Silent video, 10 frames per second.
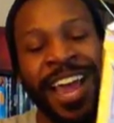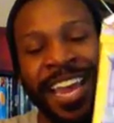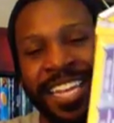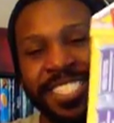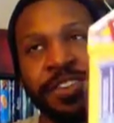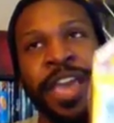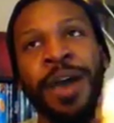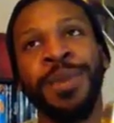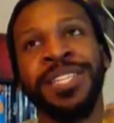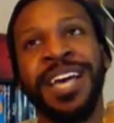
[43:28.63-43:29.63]
I can't tell you how
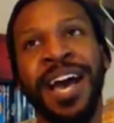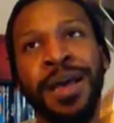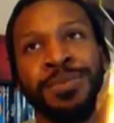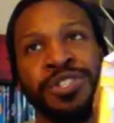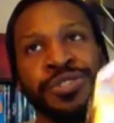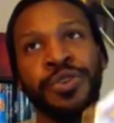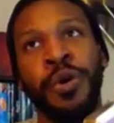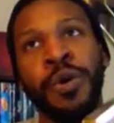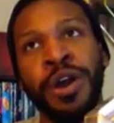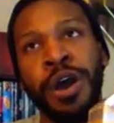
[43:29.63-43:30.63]
many times just
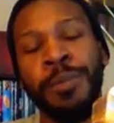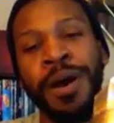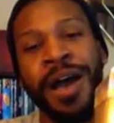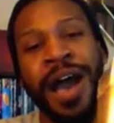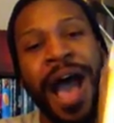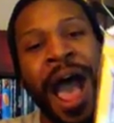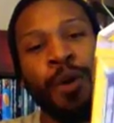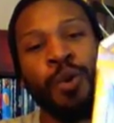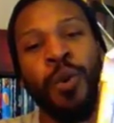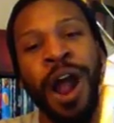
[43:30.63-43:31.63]
growing up I
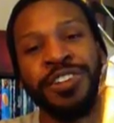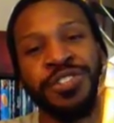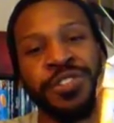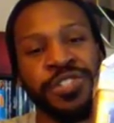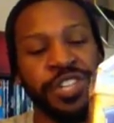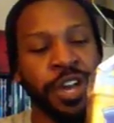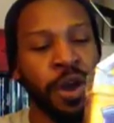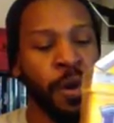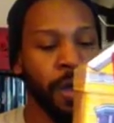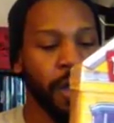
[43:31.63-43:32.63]
would watch this show.